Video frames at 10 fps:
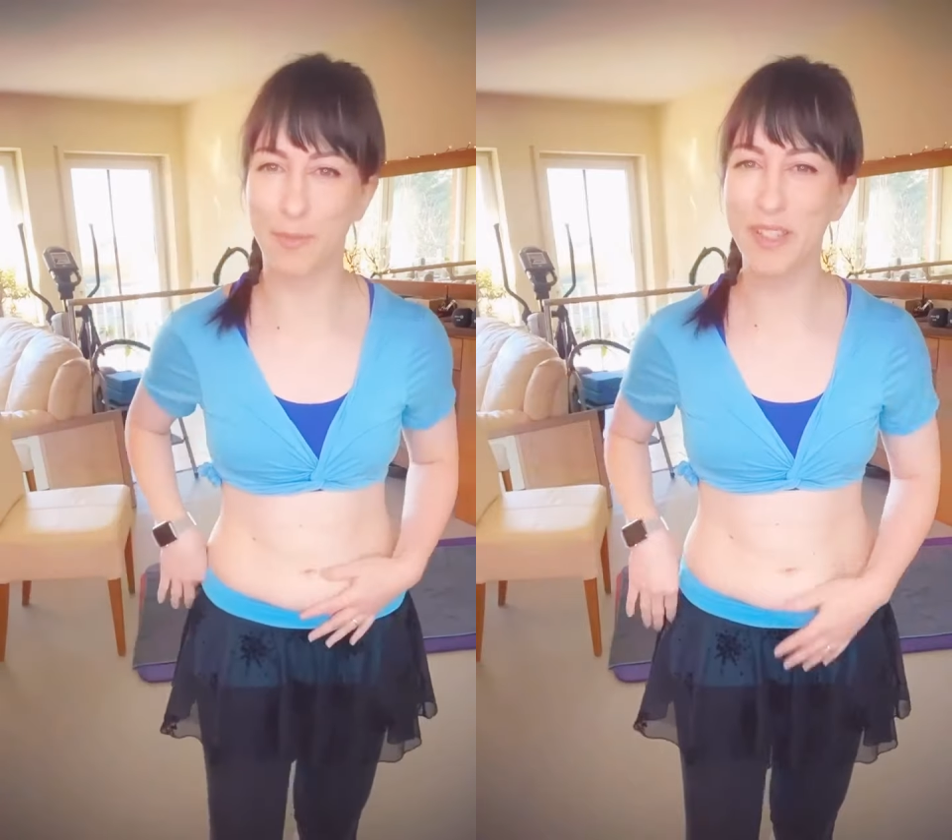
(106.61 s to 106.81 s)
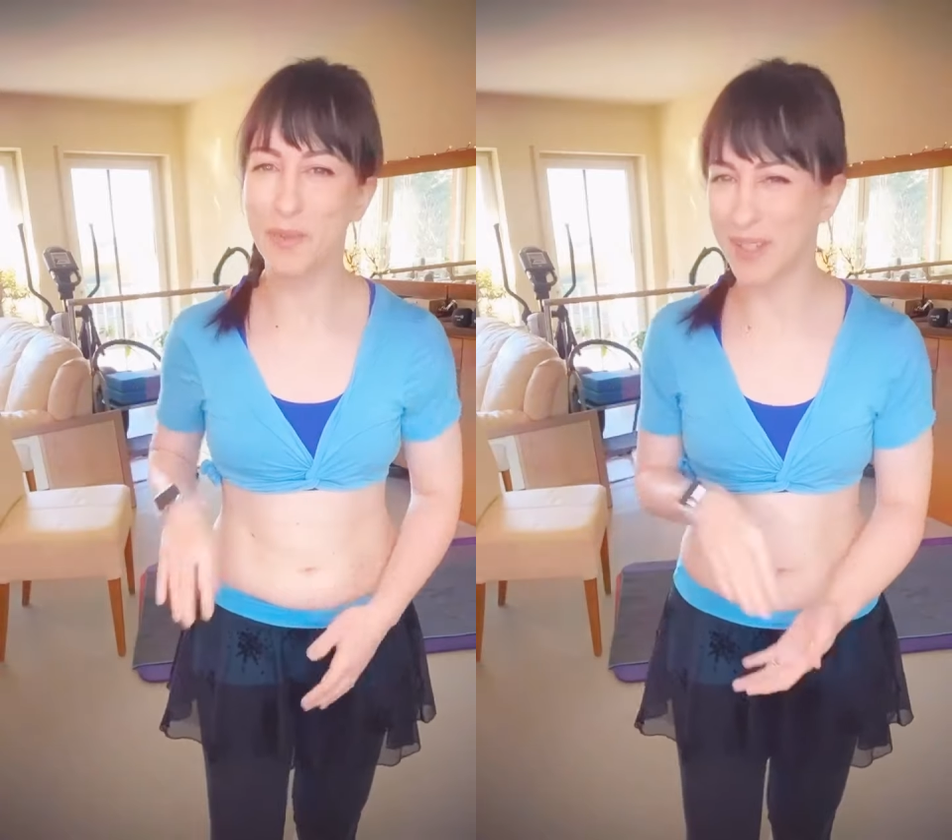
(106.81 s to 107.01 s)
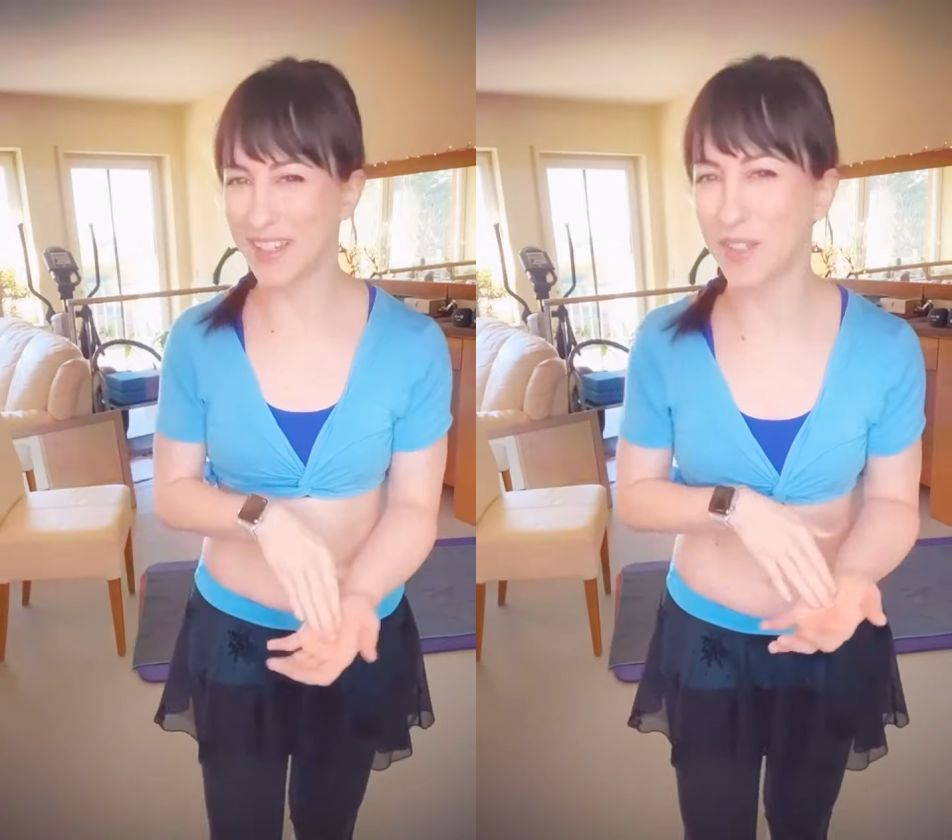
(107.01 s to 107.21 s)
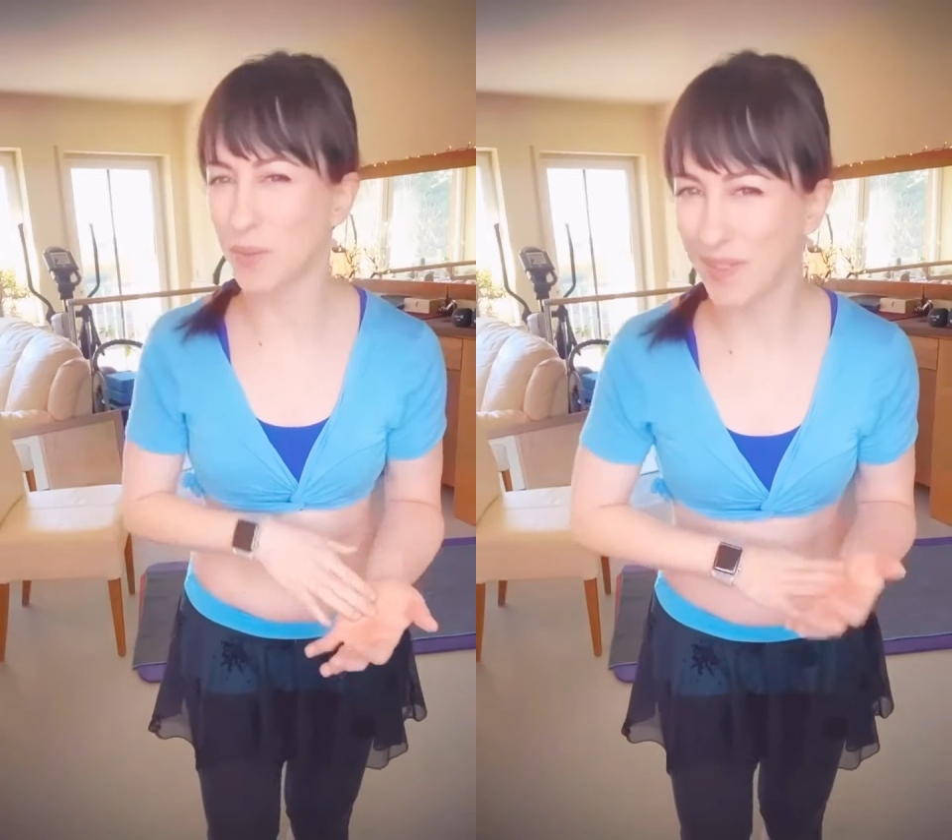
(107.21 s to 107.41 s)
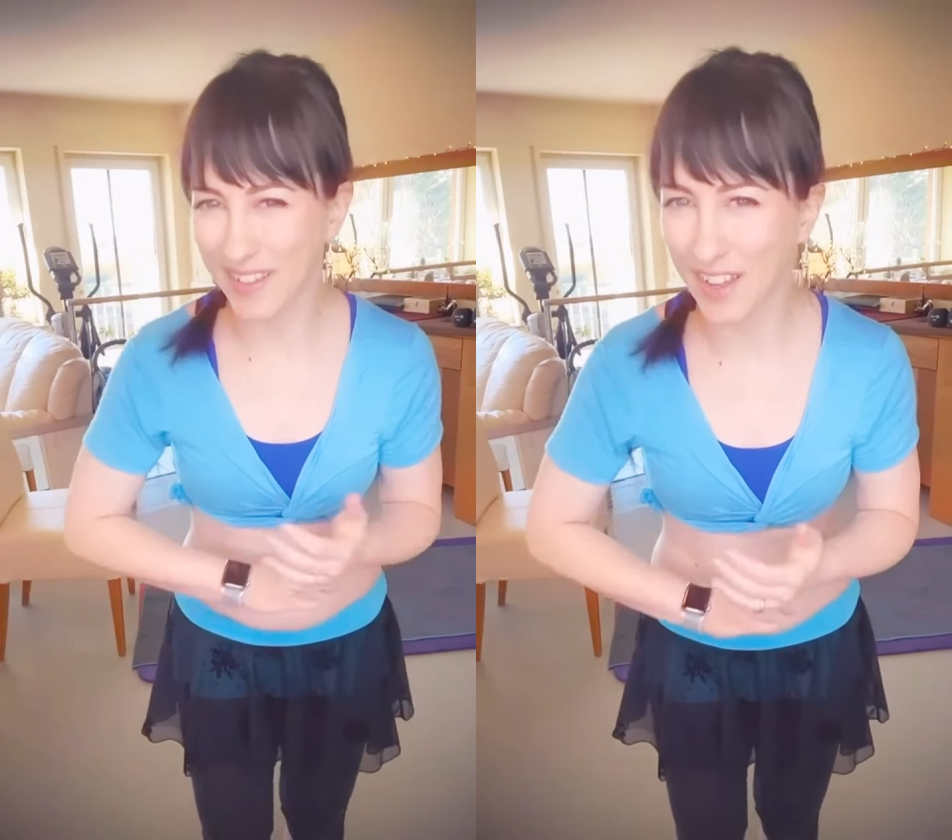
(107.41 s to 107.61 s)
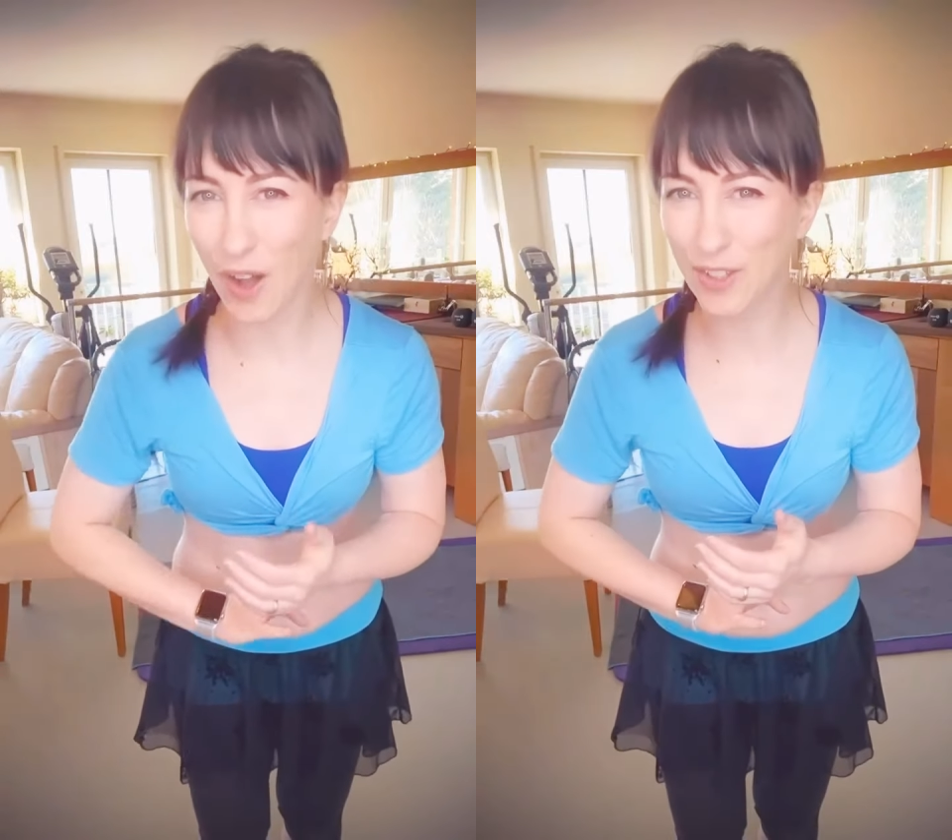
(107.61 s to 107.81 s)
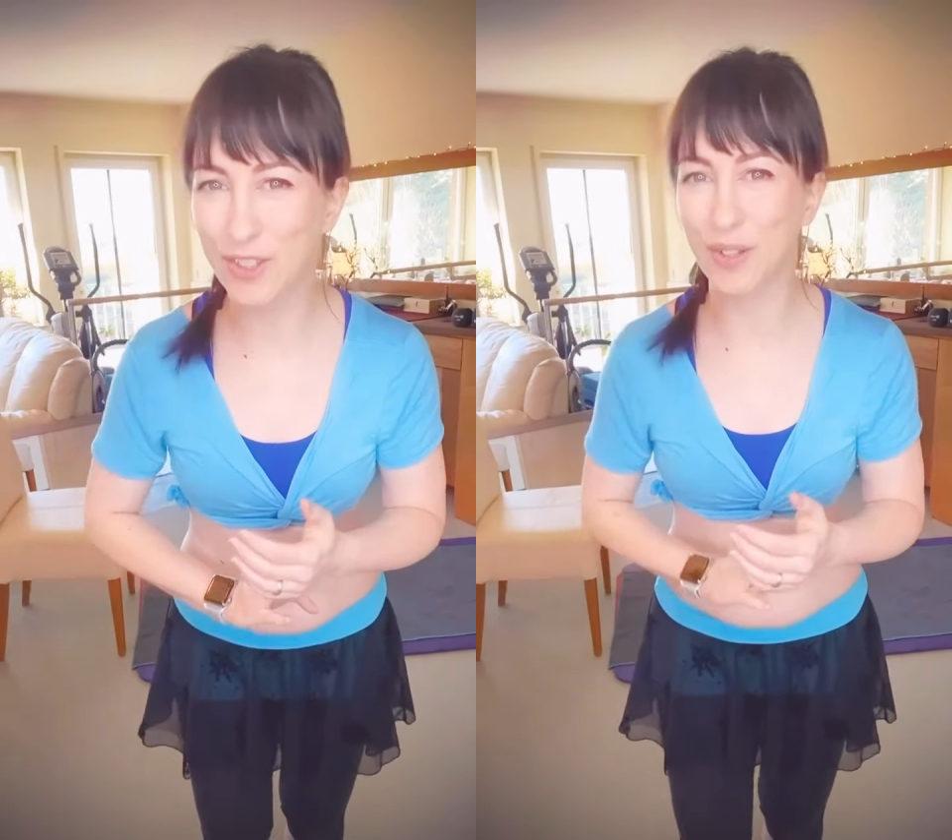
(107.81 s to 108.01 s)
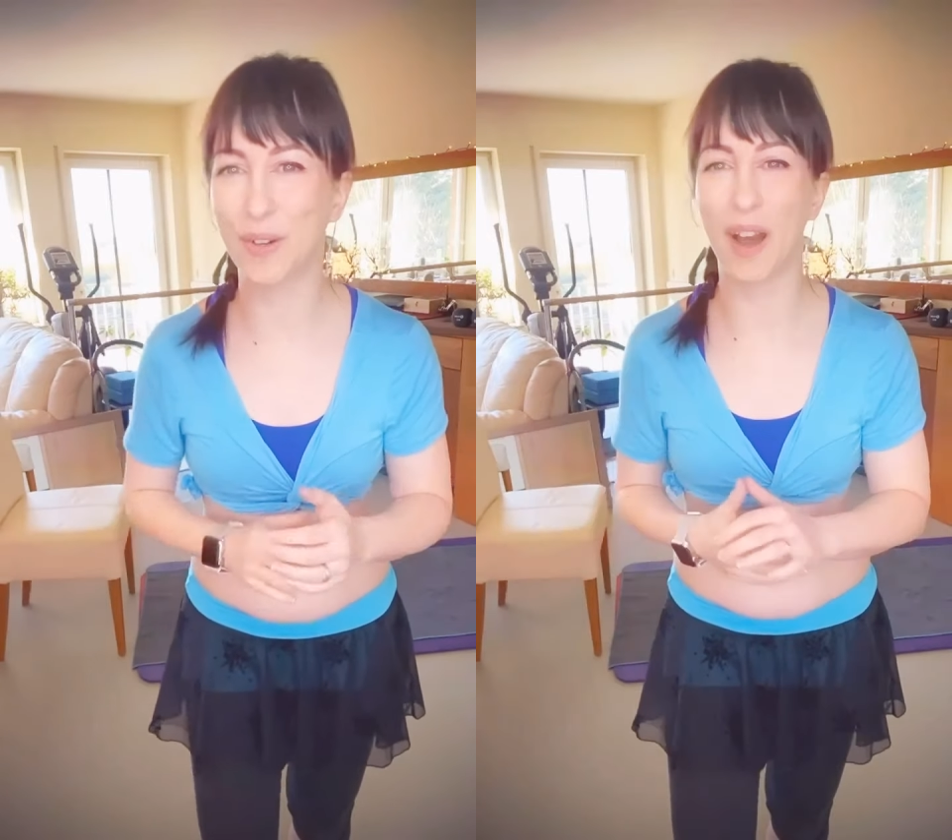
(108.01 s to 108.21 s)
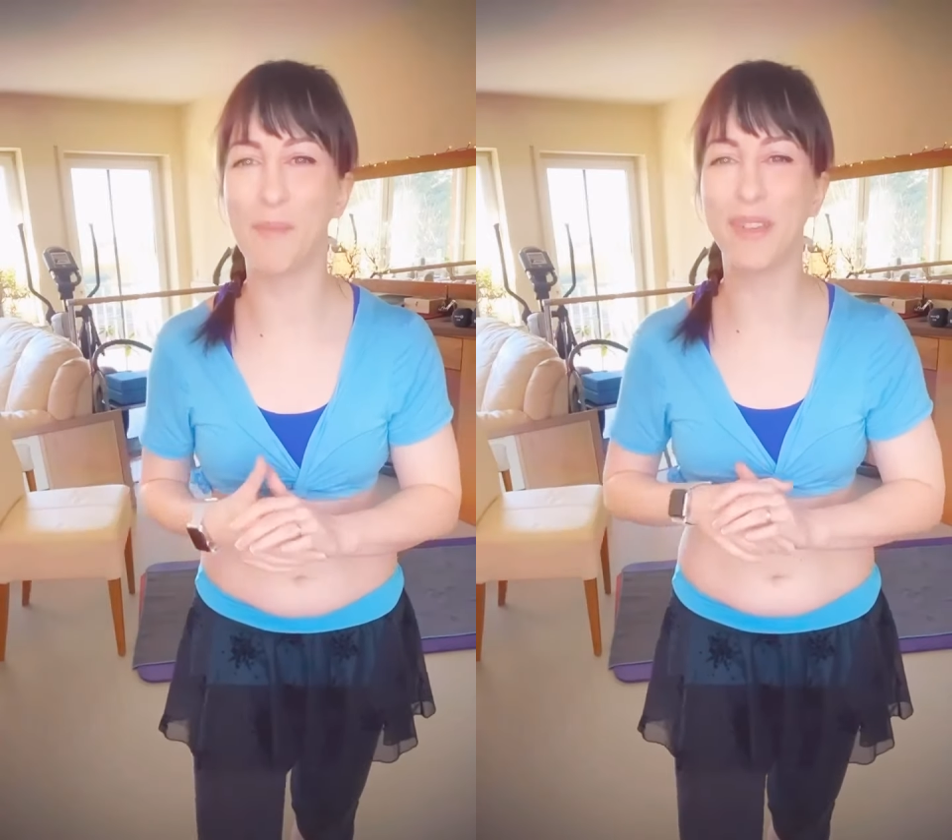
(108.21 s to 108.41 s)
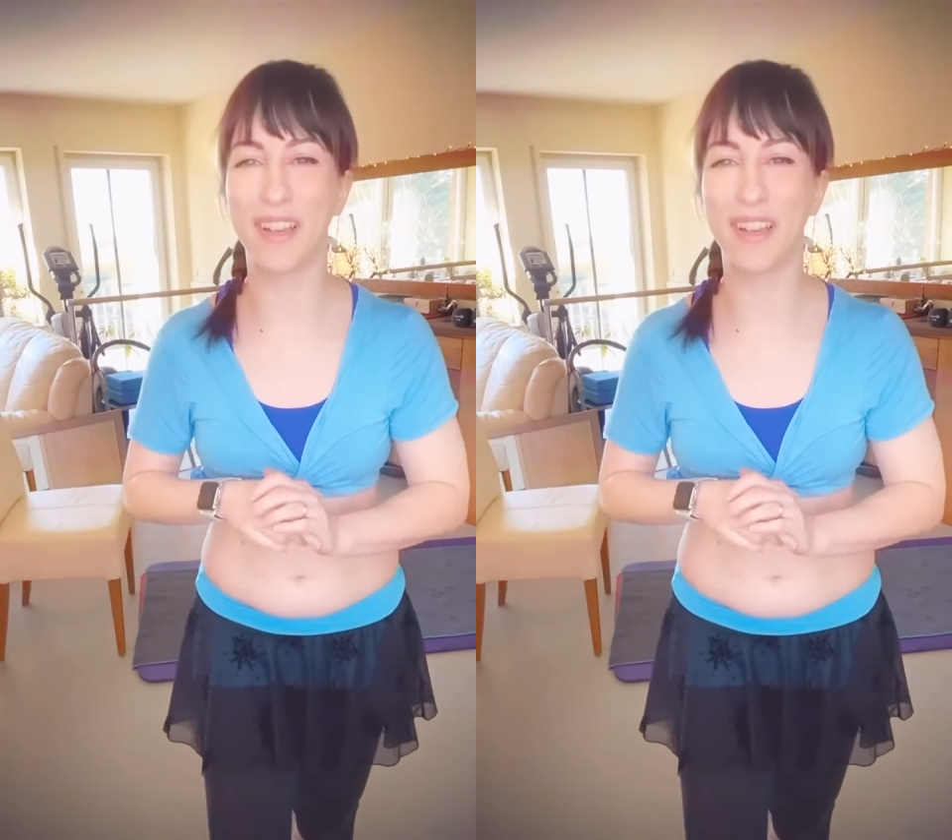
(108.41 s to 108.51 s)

which is also, Omis